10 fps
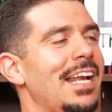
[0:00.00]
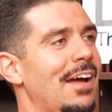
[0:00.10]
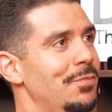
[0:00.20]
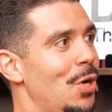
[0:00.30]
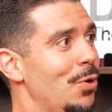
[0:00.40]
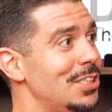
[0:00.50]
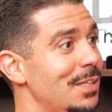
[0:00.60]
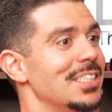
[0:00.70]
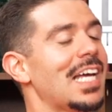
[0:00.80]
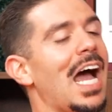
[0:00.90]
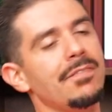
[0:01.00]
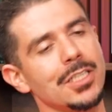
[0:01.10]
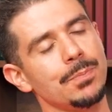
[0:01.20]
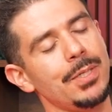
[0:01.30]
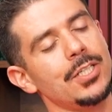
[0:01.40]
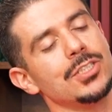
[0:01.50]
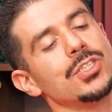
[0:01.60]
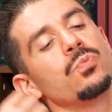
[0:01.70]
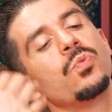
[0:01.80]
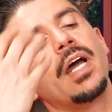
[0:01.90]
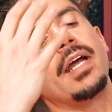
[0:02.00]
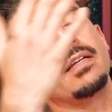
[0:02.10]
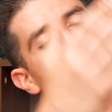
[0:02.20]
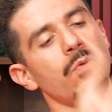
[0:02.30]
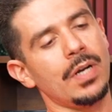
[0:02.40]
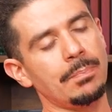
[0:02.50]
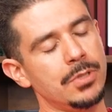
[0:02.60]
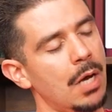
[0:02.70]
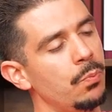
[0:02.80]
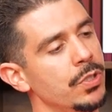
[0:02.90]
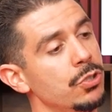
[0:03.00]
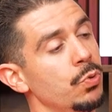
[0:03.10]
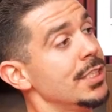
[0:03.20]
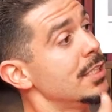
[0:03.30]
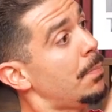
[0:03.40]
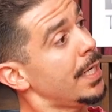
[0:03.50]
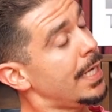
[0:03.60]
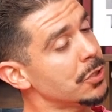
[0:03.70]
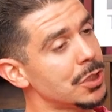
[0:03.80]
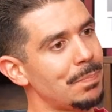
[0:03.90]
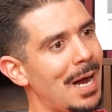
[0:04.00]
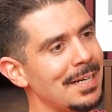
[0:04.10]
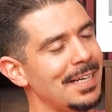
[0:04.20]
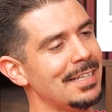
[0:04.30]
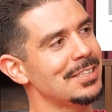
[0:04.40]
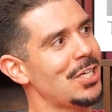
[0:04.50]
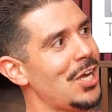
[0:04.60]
and I've noticed it because I've experienced it when I'm done with doing somebody else's podcast,